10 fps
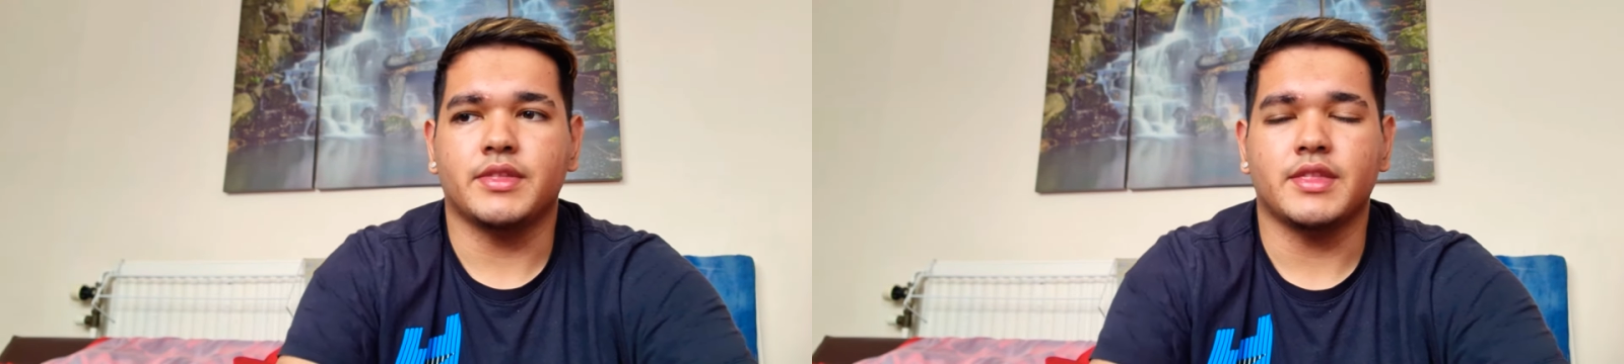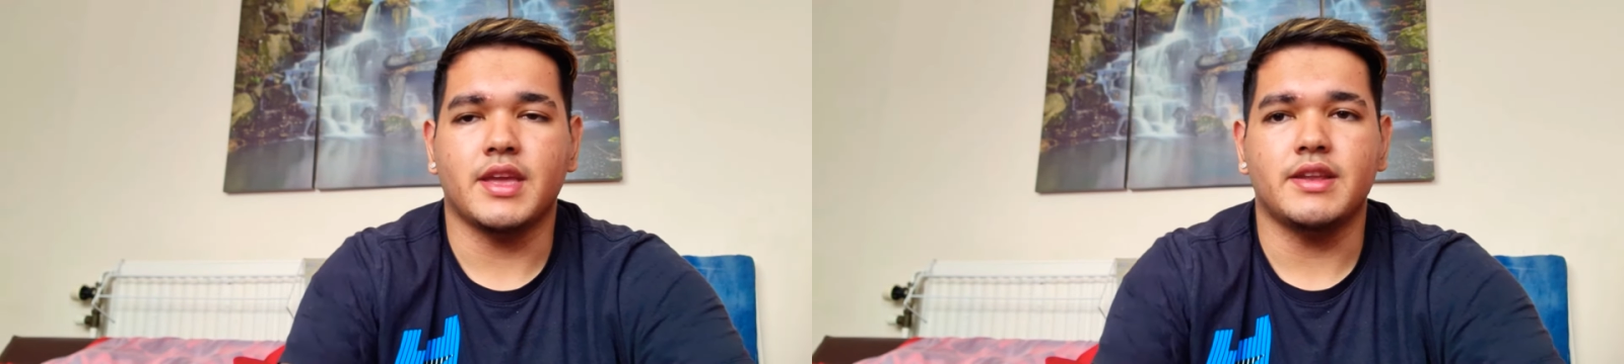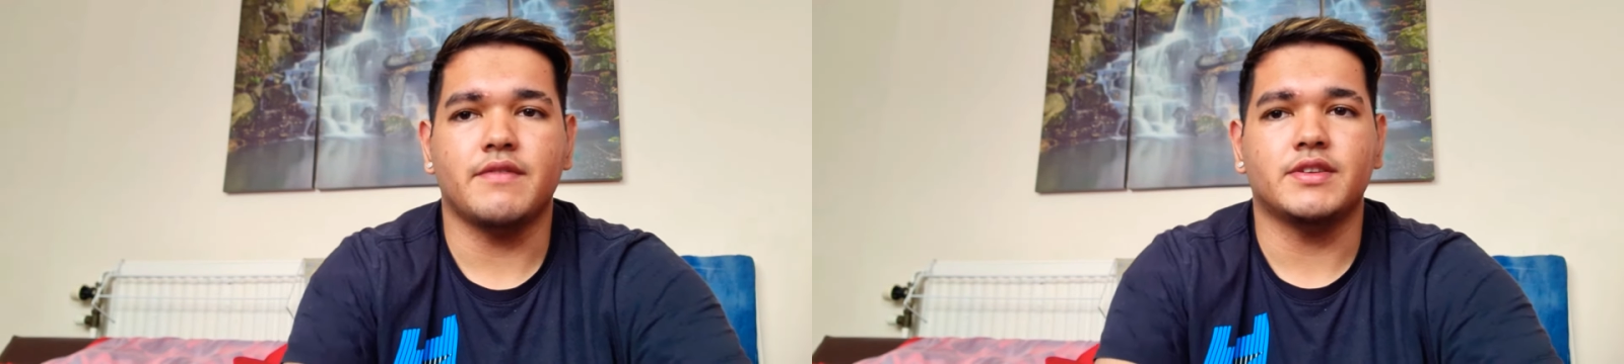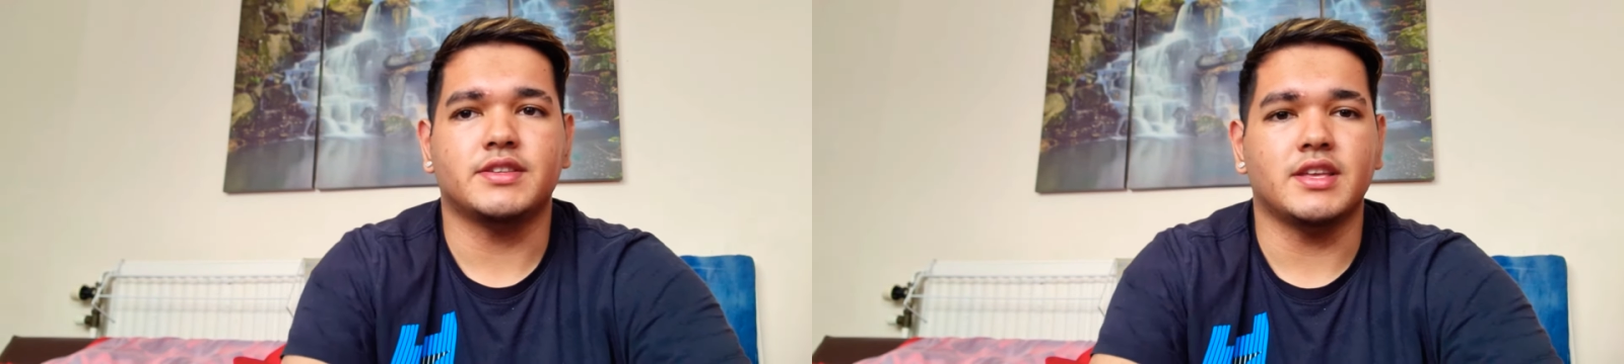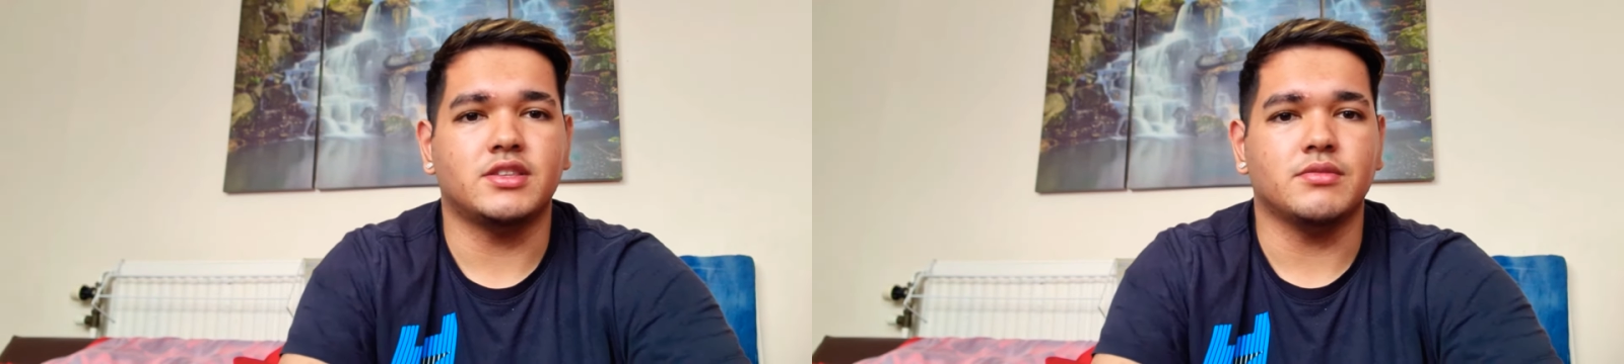they never
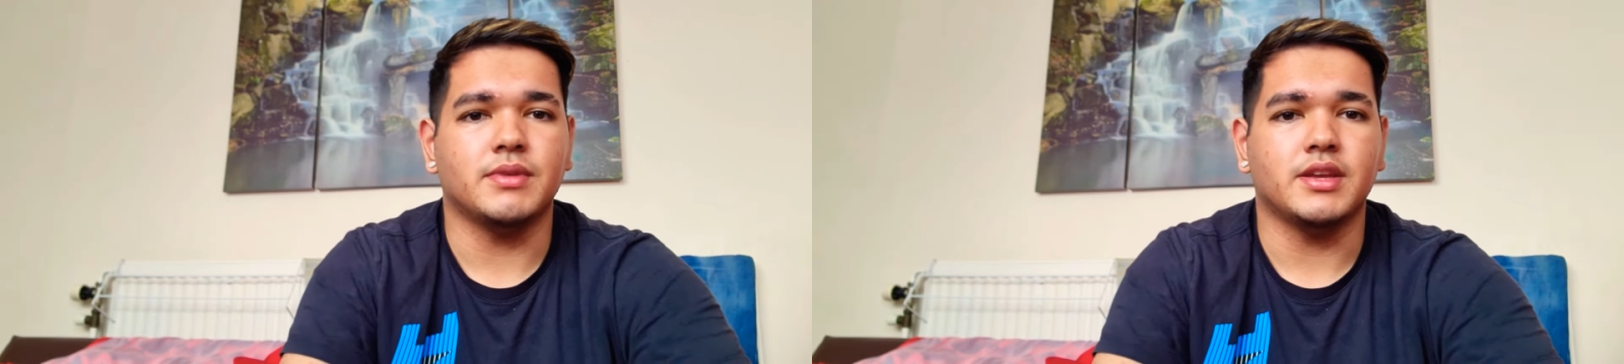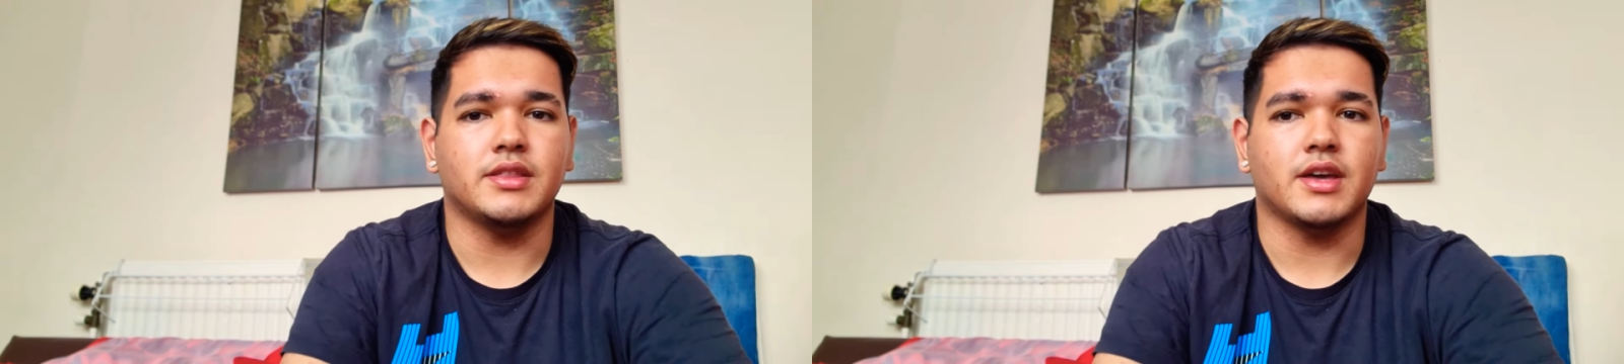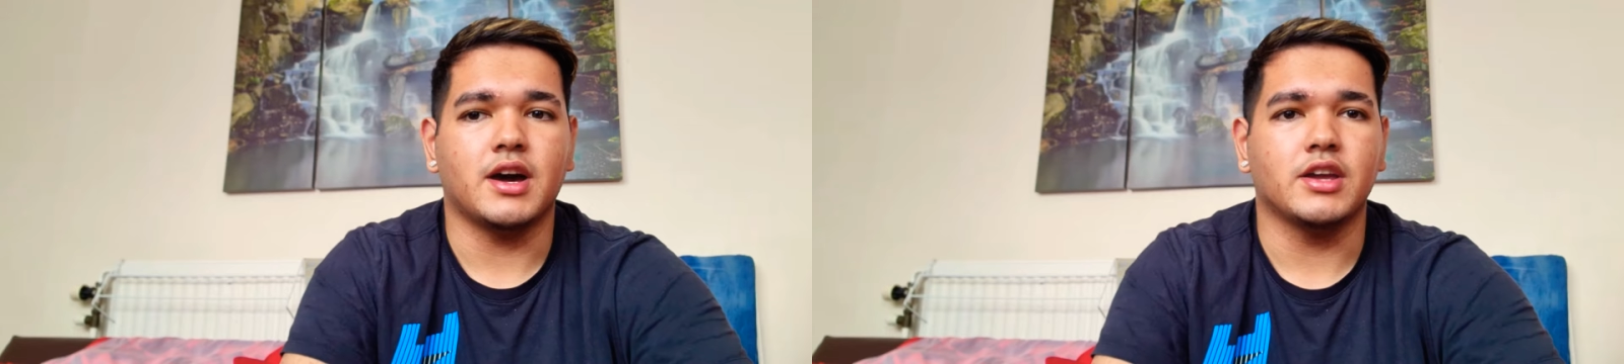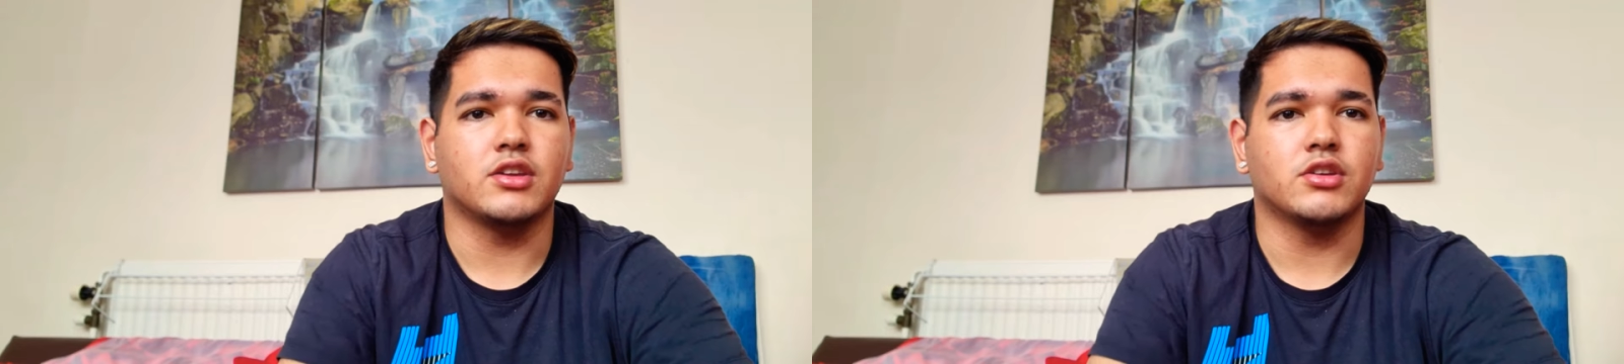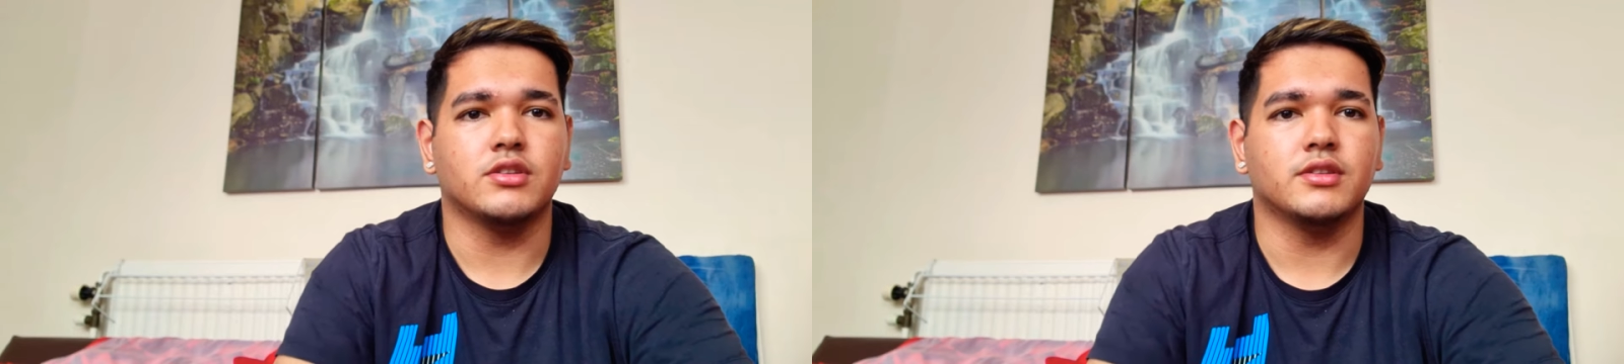said to me that I
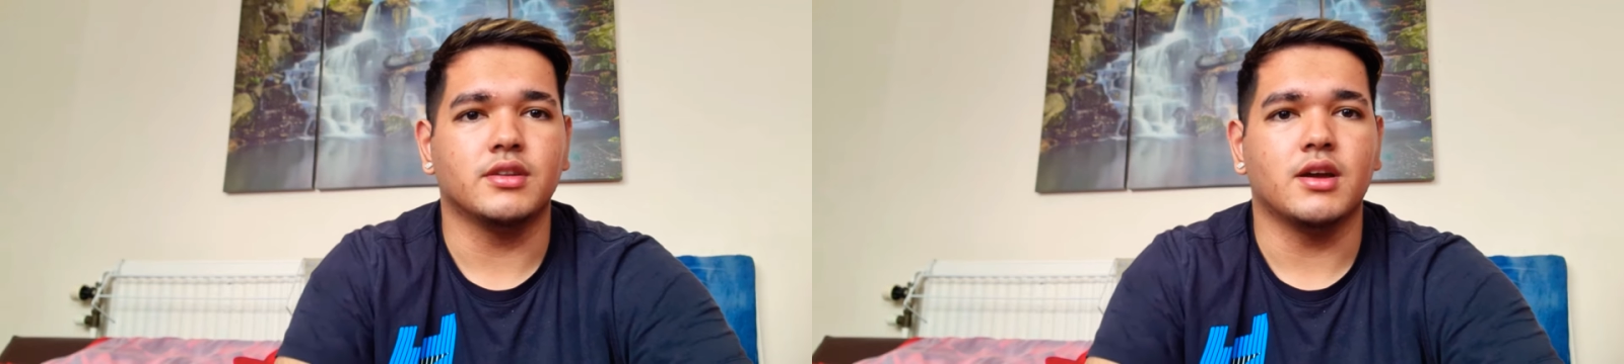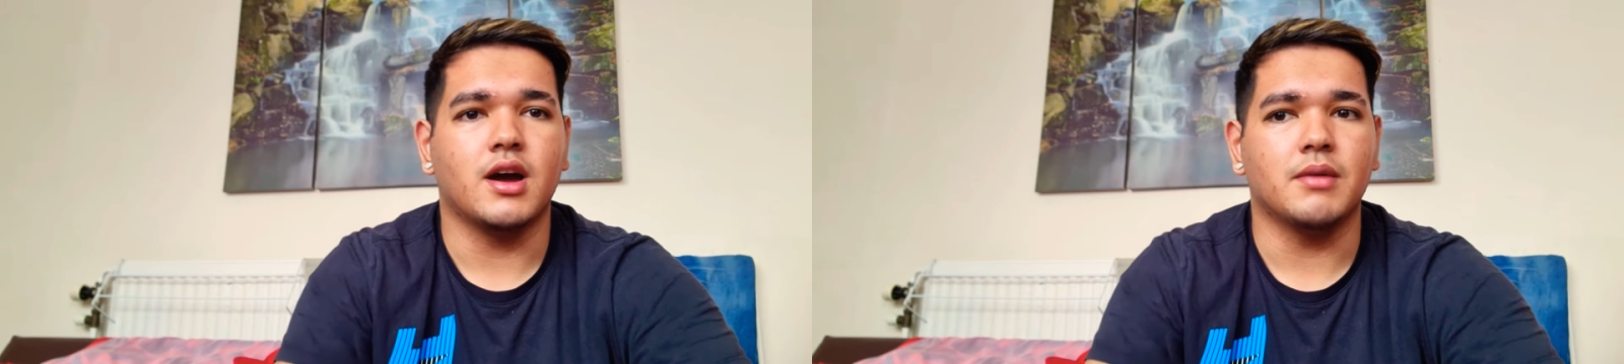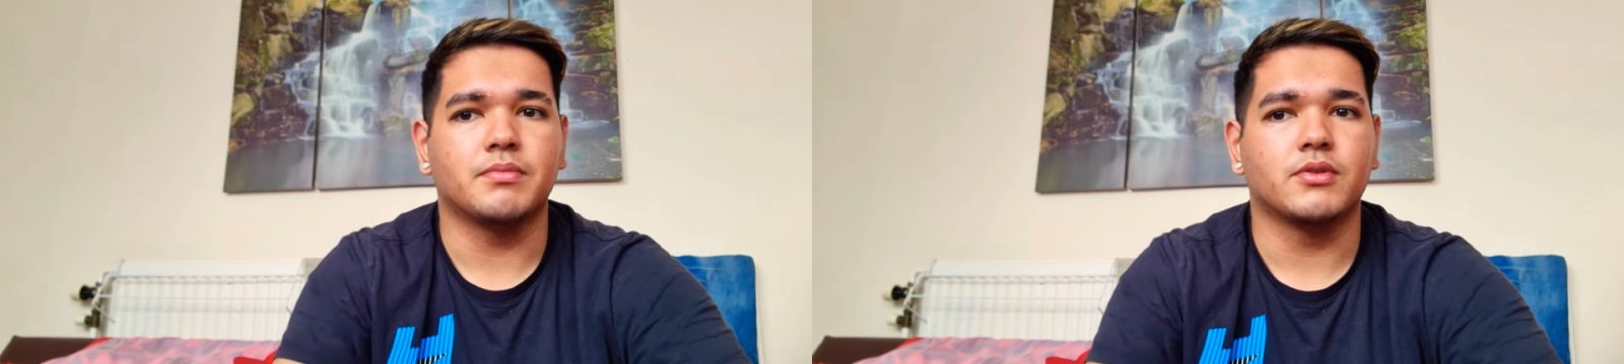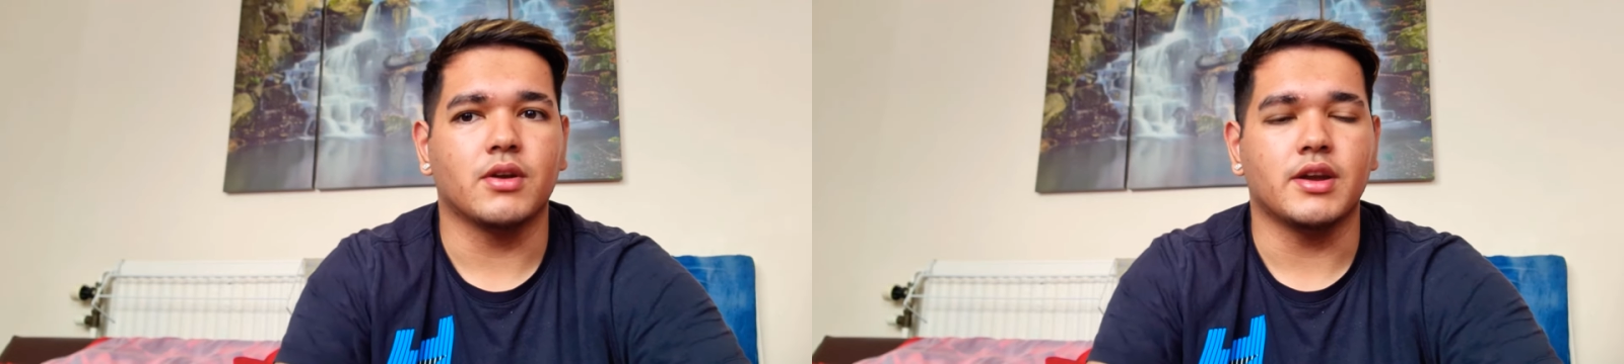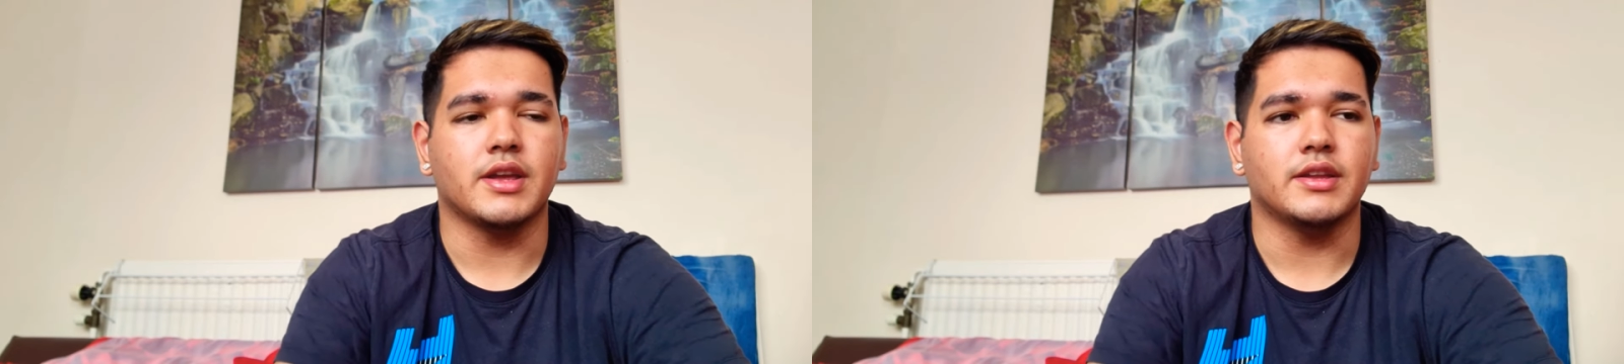couldn't
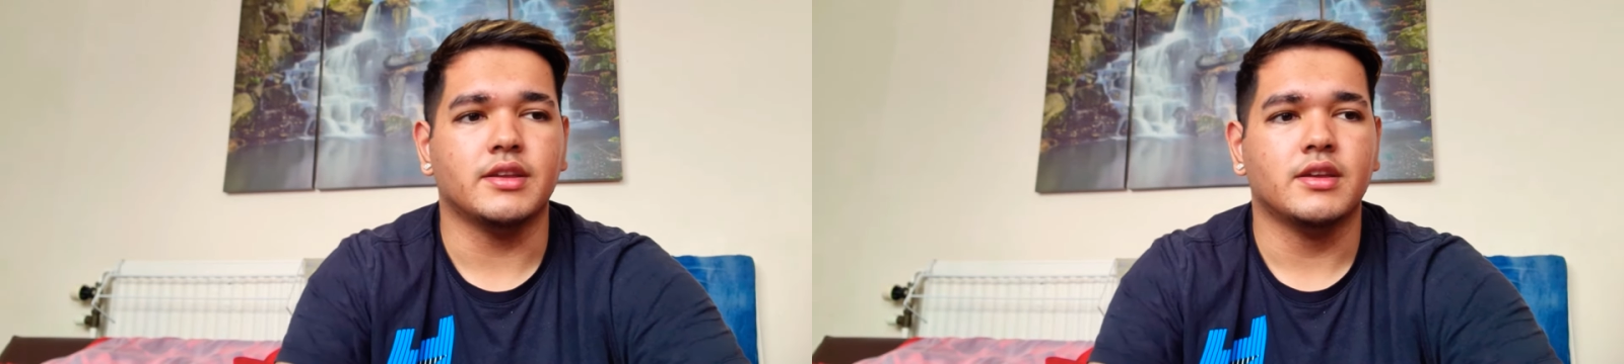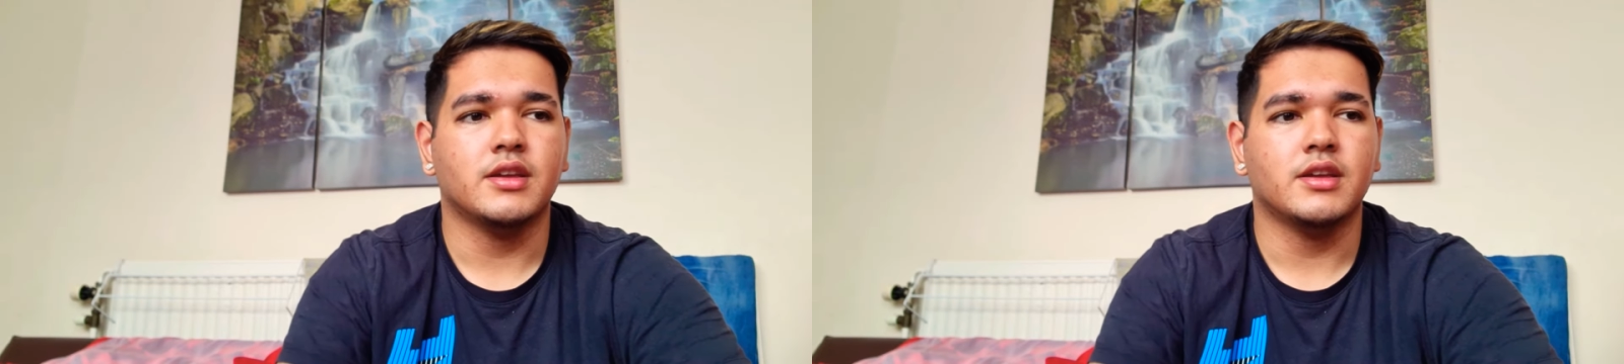upgrade